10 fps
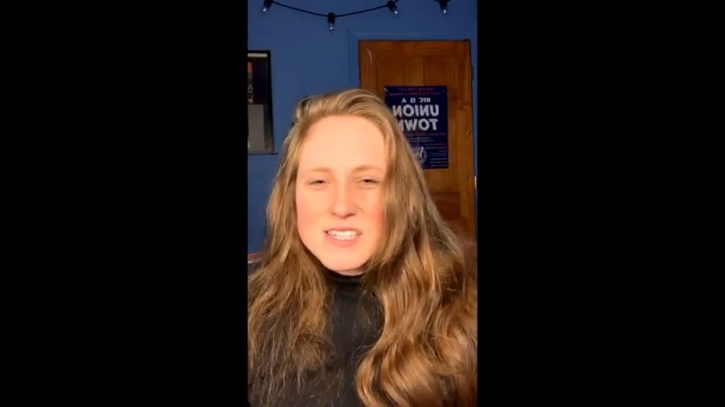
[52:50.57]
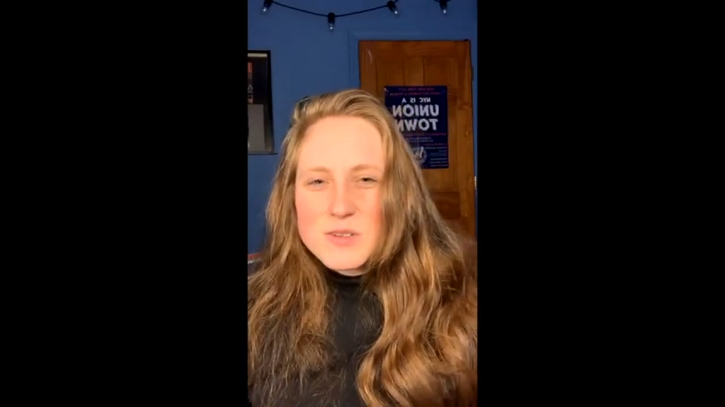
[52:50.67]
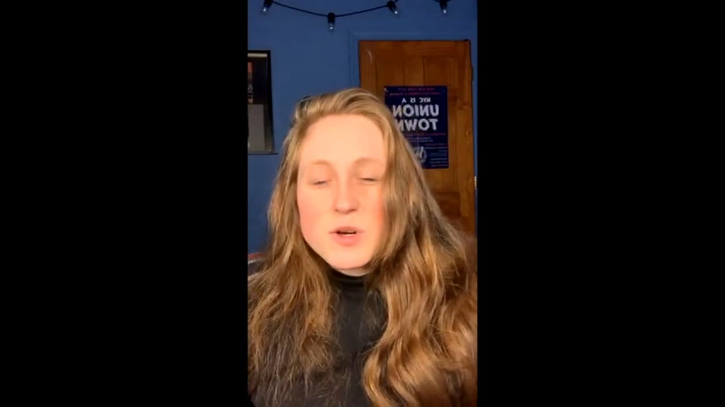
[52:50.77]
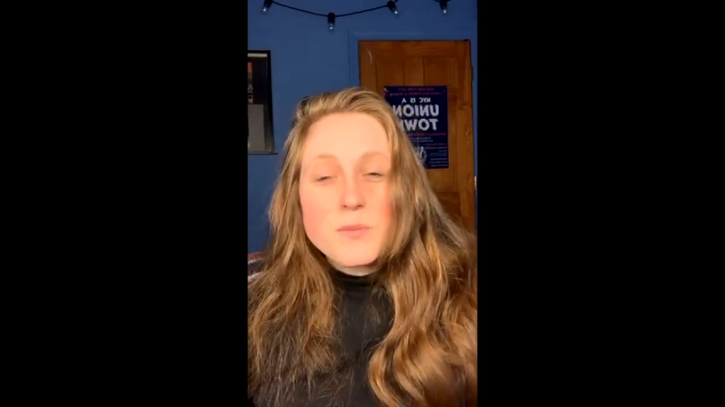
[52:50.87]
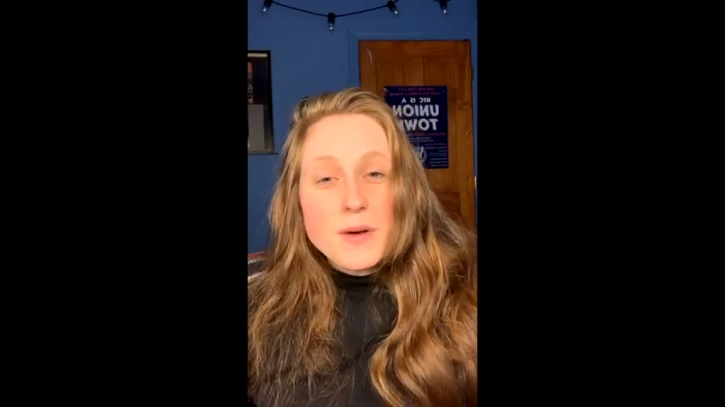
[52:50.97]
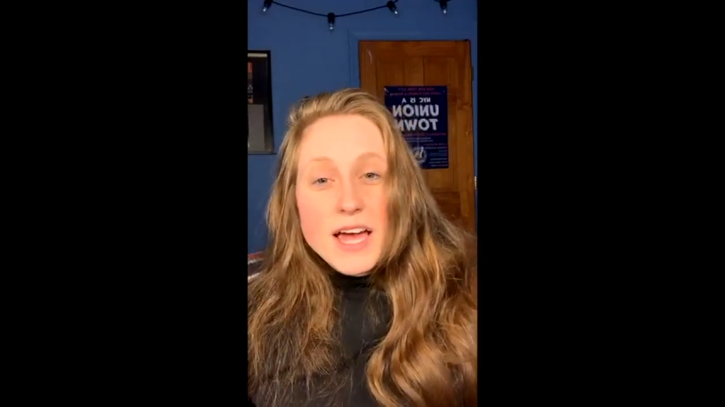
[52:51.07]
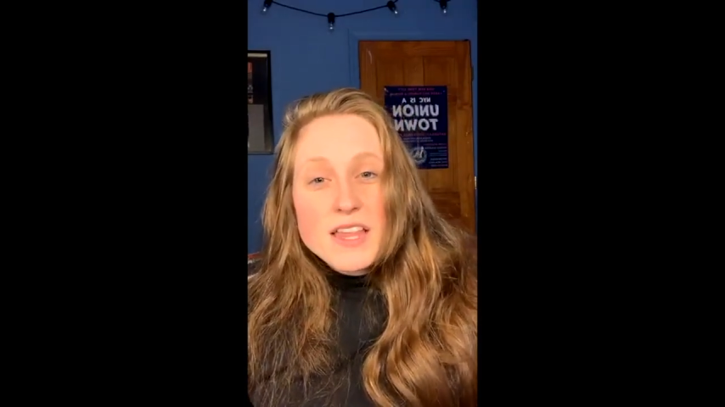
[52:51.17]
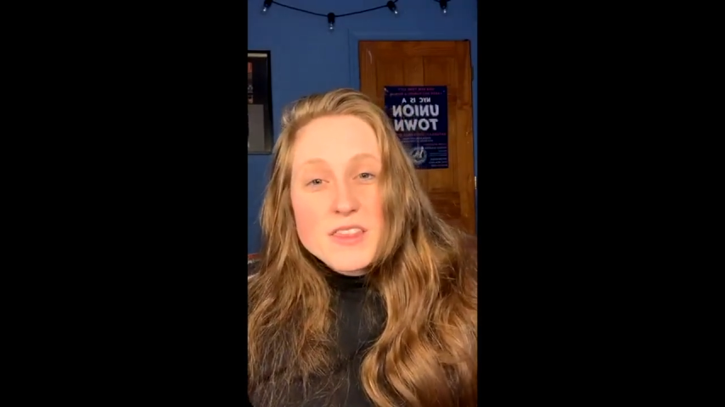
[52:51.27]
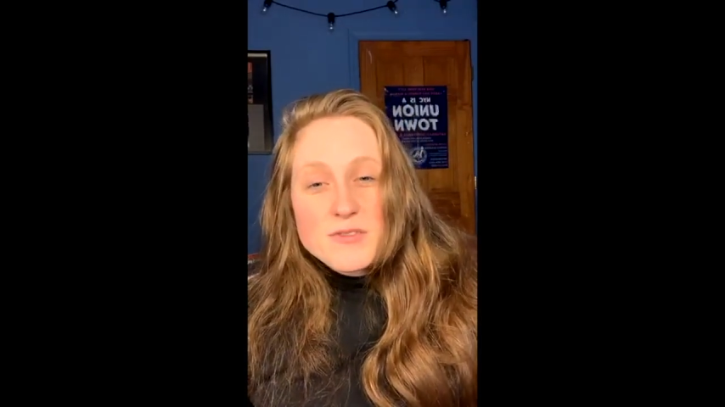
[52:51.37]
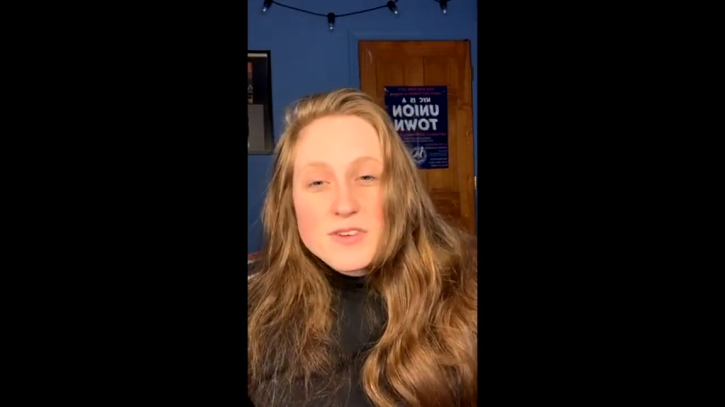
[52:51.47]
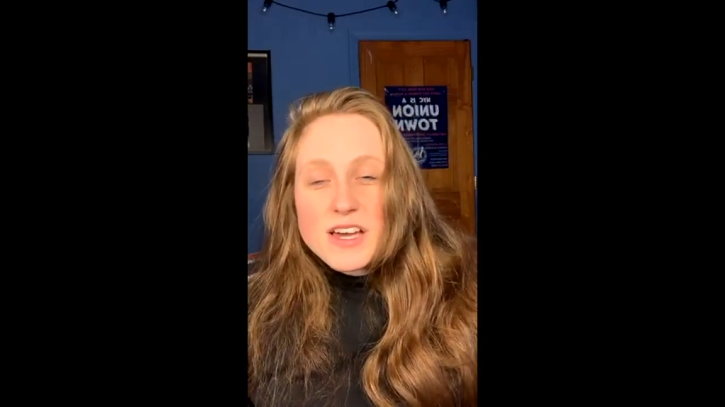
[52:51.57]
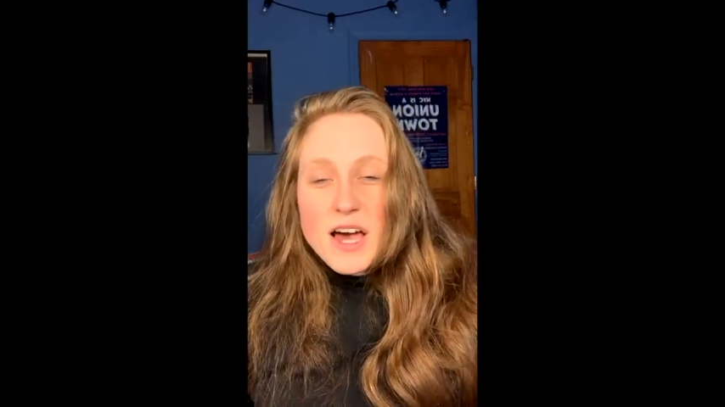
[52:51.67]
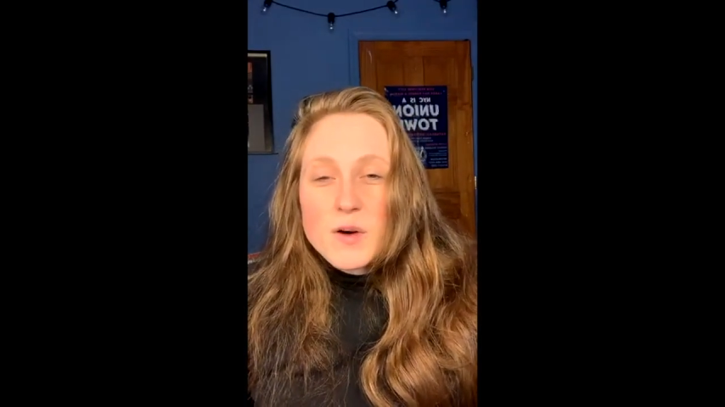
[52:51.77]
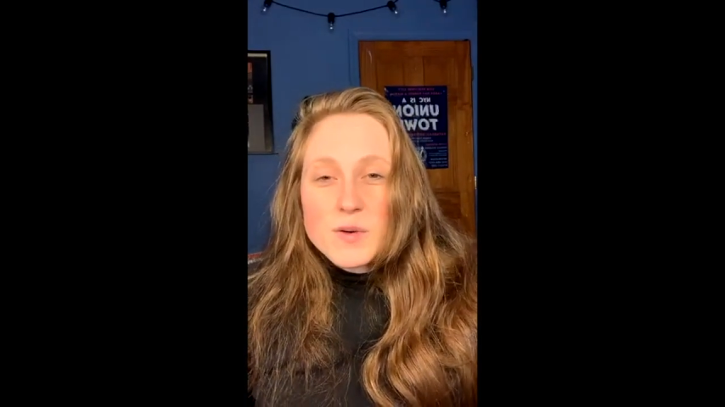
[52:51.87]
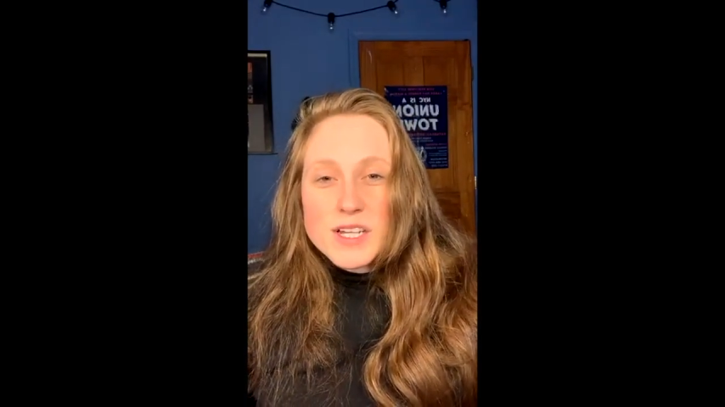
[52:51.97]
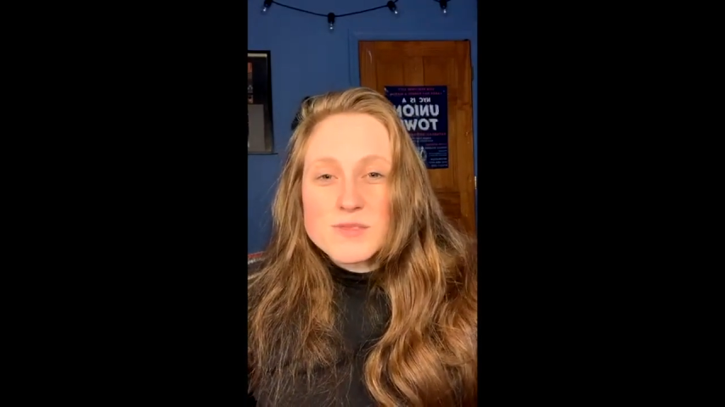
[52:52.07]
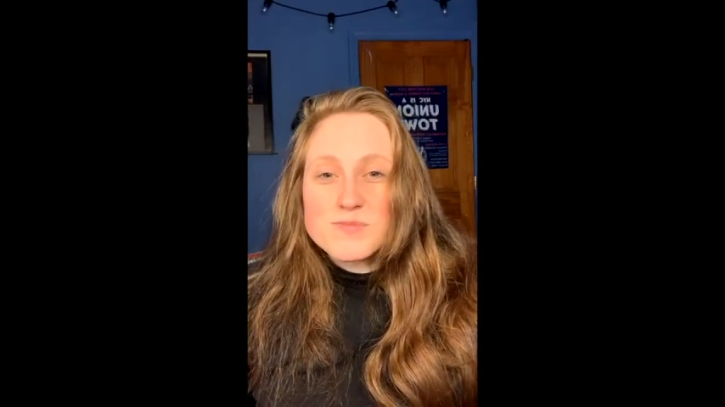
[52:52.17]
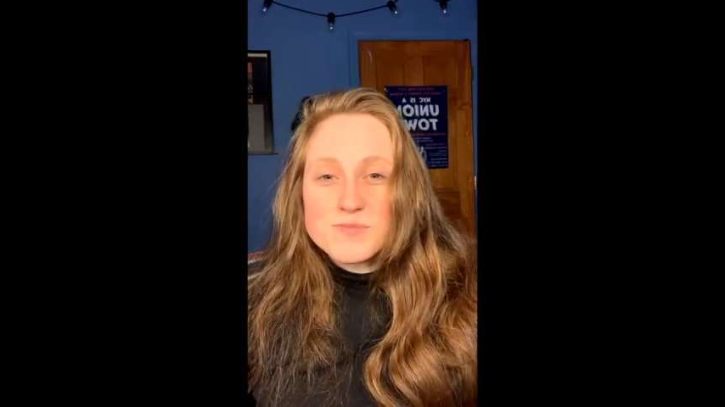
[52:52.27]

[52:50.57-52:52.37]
or a bath if you got one.